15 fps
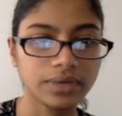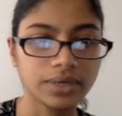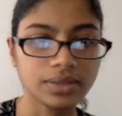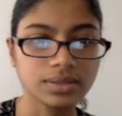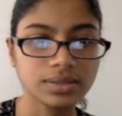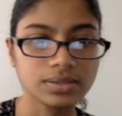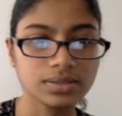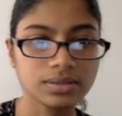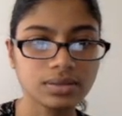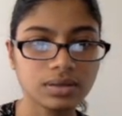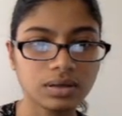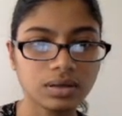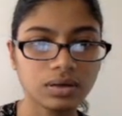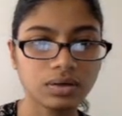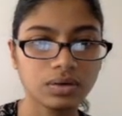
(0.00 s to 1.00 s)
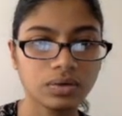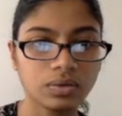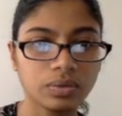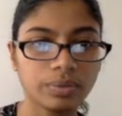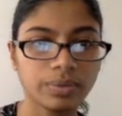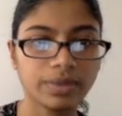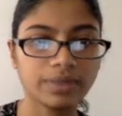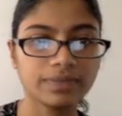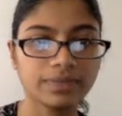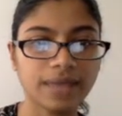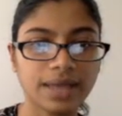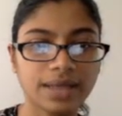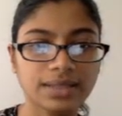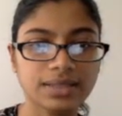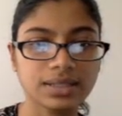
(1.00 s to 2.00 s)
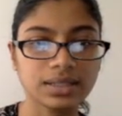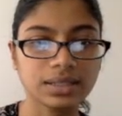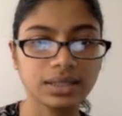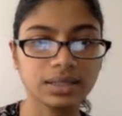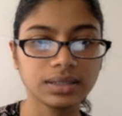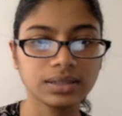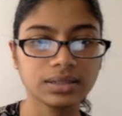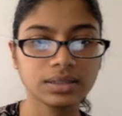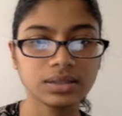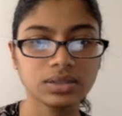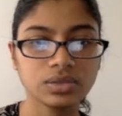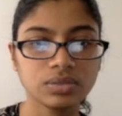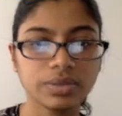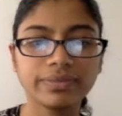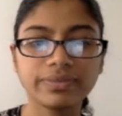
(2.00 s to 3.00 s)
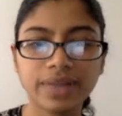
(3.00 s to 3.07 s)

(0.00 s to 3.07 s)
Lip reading: events when my flag is clicked.